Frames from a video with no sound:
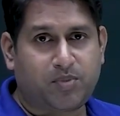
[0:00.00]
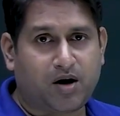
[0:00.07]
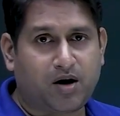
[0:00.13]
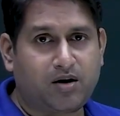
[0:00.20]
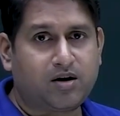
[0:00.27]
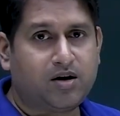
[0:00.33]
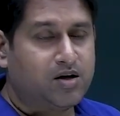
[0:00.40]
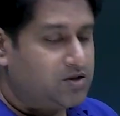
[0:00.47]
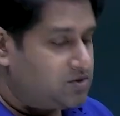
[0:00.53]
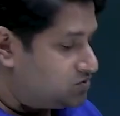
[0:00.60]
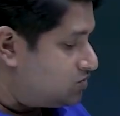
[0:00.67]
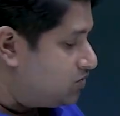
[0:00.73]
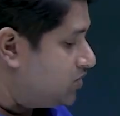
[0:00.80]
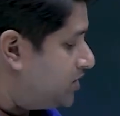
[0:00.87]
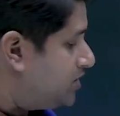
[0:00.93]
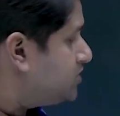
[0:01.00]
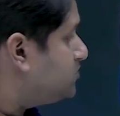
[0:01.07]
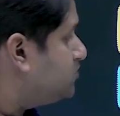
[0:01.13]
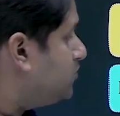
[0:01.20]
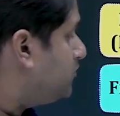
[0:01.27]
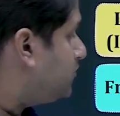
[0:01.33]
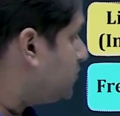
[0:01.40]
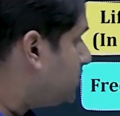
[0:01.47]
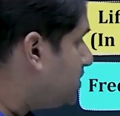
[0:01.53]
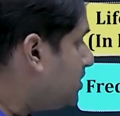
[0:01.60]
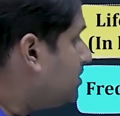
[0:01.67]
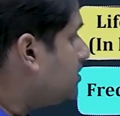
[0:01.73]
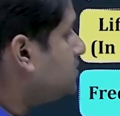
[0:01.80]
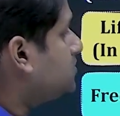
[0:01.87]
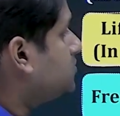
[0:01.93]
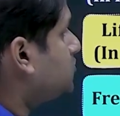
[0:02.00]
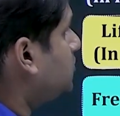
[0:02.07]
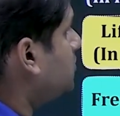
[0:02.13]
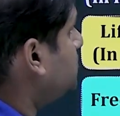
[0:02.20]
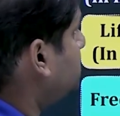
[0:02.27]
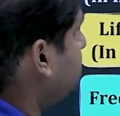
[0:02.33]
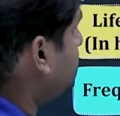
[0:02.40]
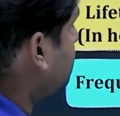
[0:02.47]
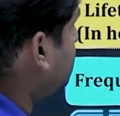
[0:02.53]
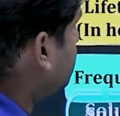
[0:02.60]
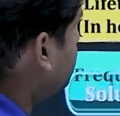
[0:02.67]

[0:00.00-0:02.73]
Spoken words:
part. So let us move to the solution.